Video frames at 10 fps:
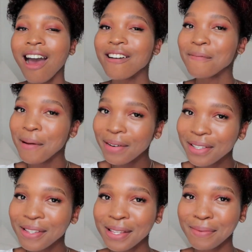Remember to
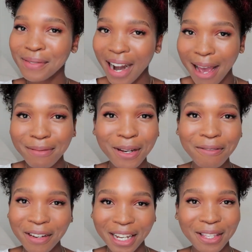subscribe.
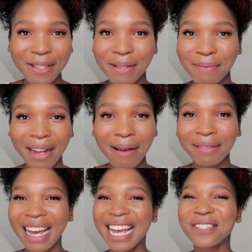Don't forget to subscribe,
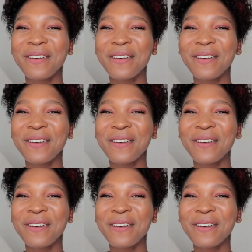guys.